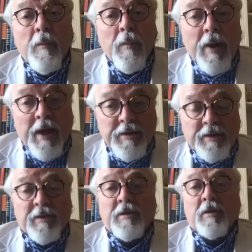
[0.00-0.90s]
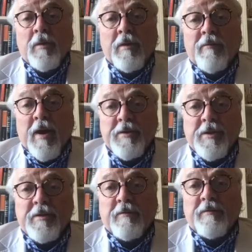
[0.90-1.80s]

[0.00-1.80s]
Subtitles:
largely to do with advances of